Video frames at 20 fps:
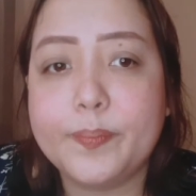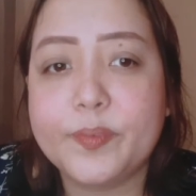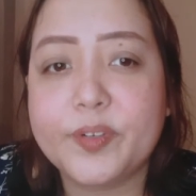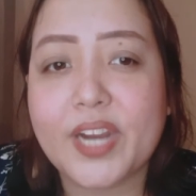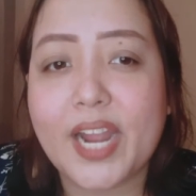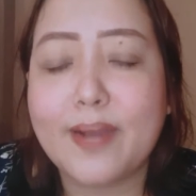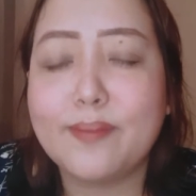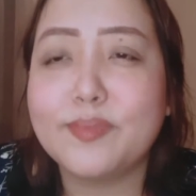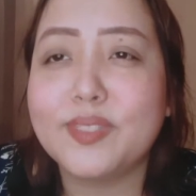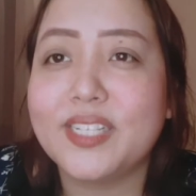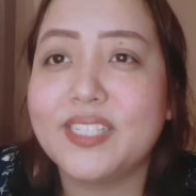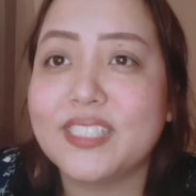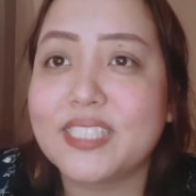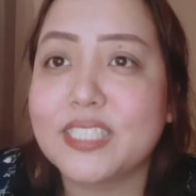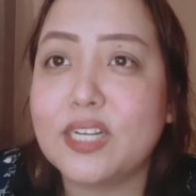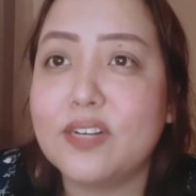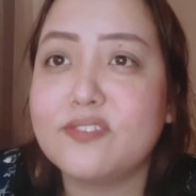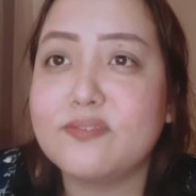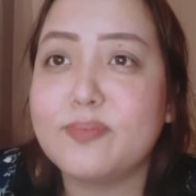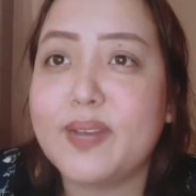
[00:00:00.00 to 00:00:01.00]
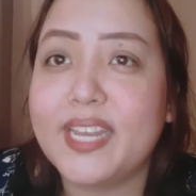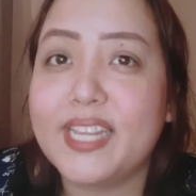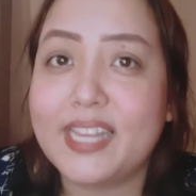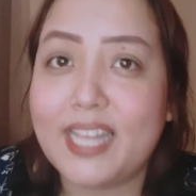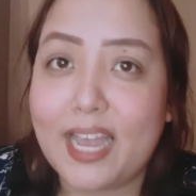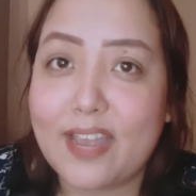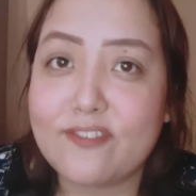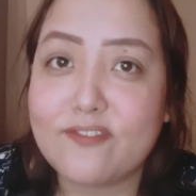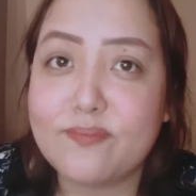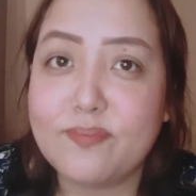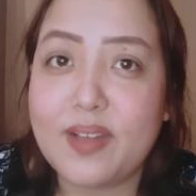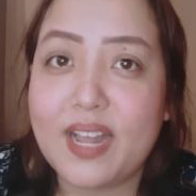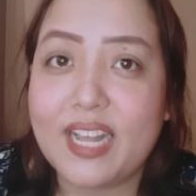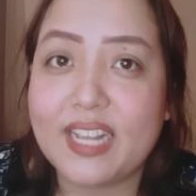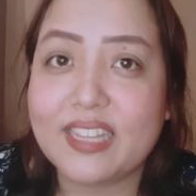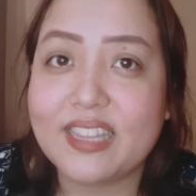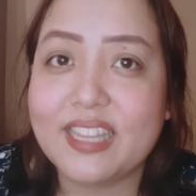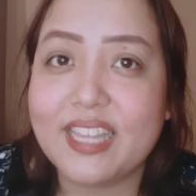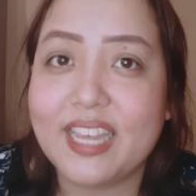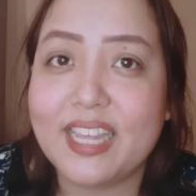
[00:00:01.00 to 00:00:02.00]
remnants of my life
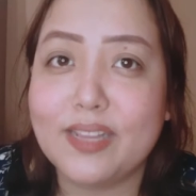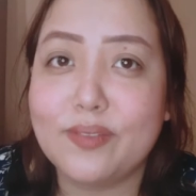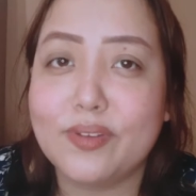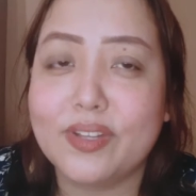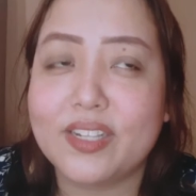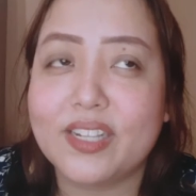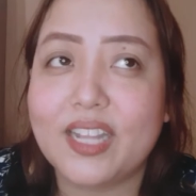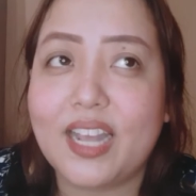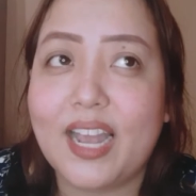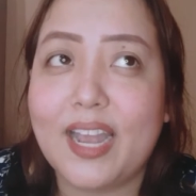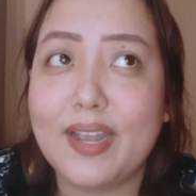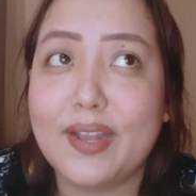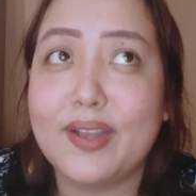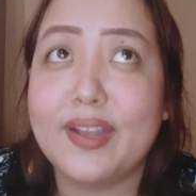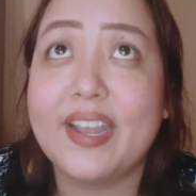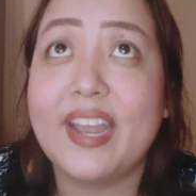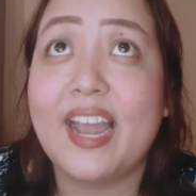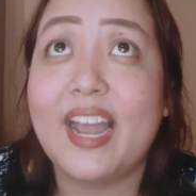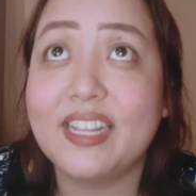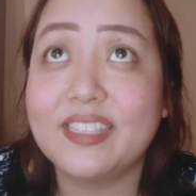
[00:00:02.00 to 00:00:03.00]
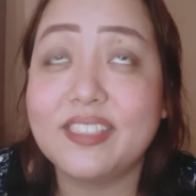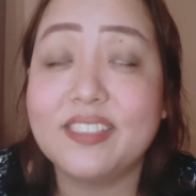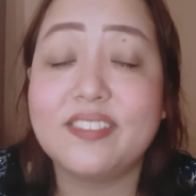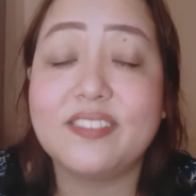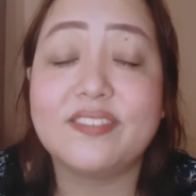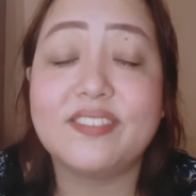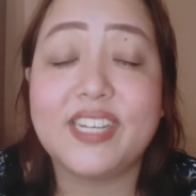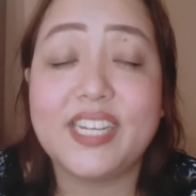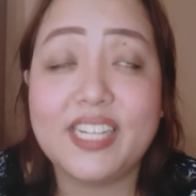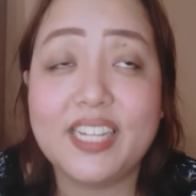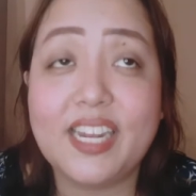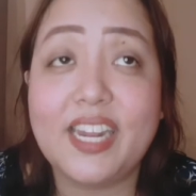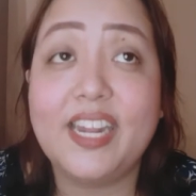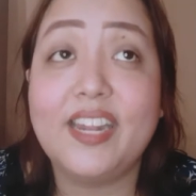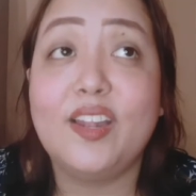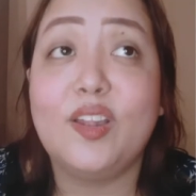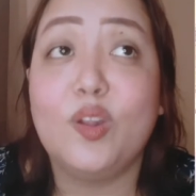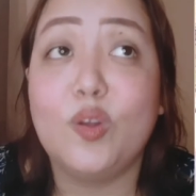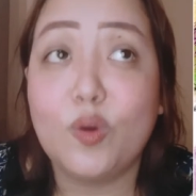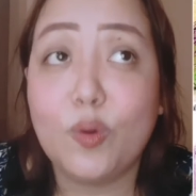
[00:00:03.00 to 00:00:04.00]
back then when I had
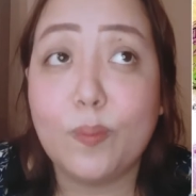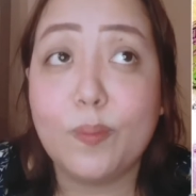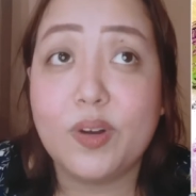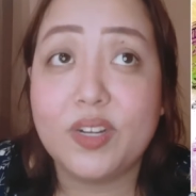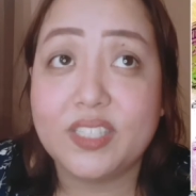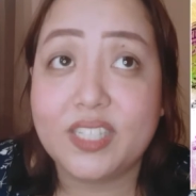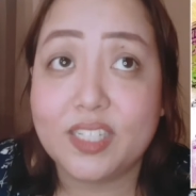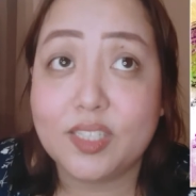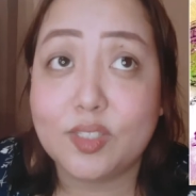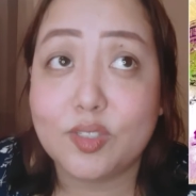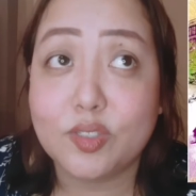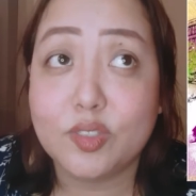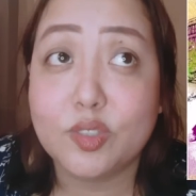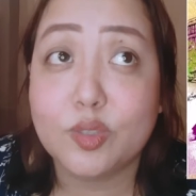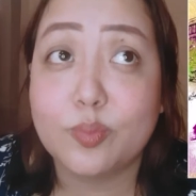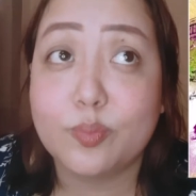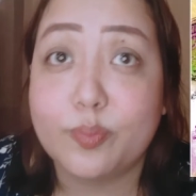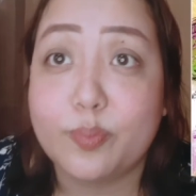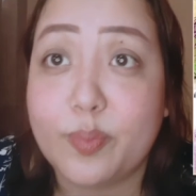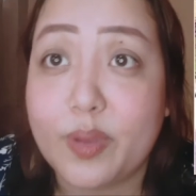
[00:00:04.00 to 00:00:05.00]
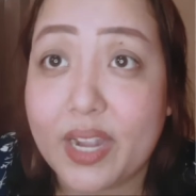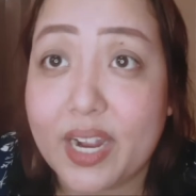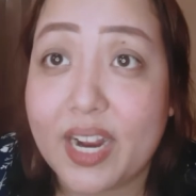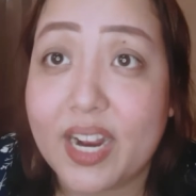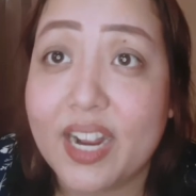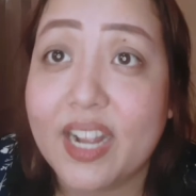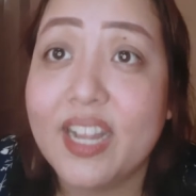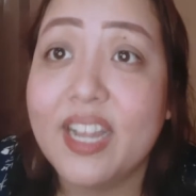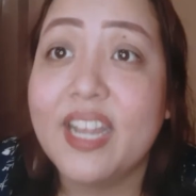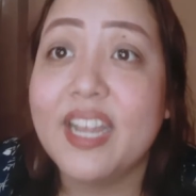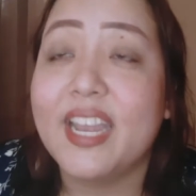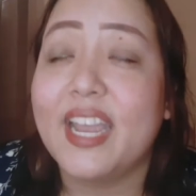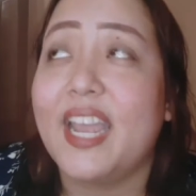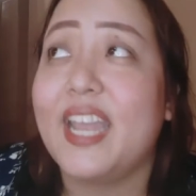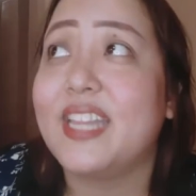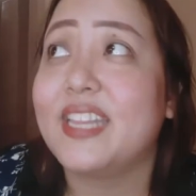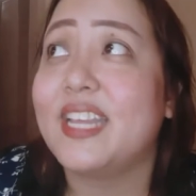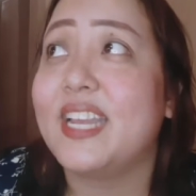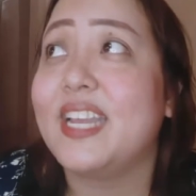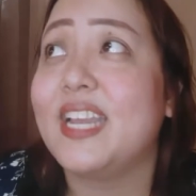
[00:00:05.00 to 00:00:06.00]
really no money to spare,
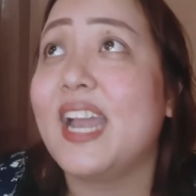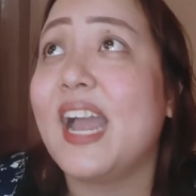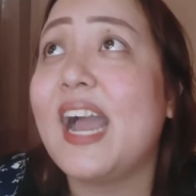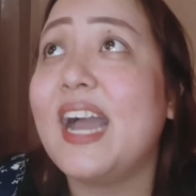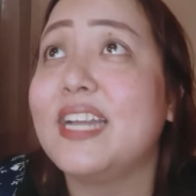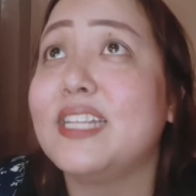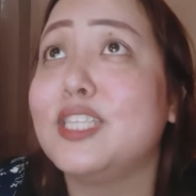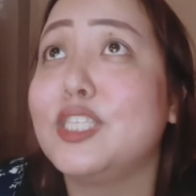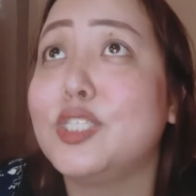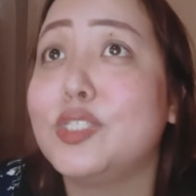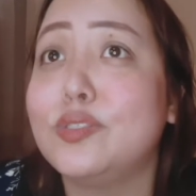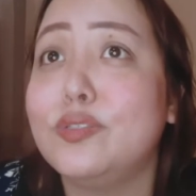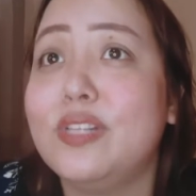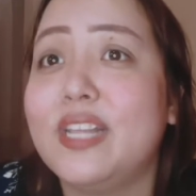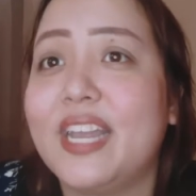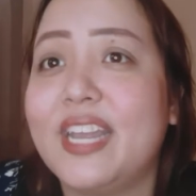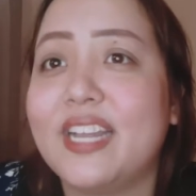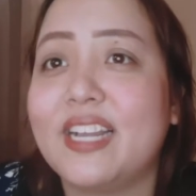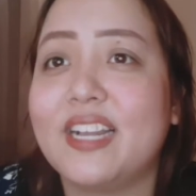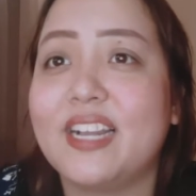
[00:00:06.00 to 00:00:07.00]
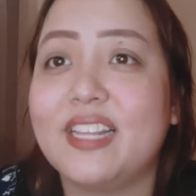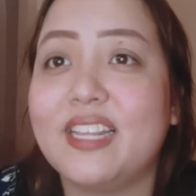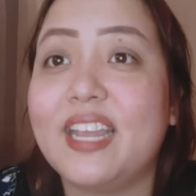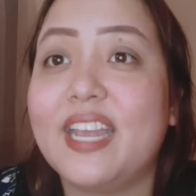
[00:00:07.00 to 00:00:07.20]
and I had to like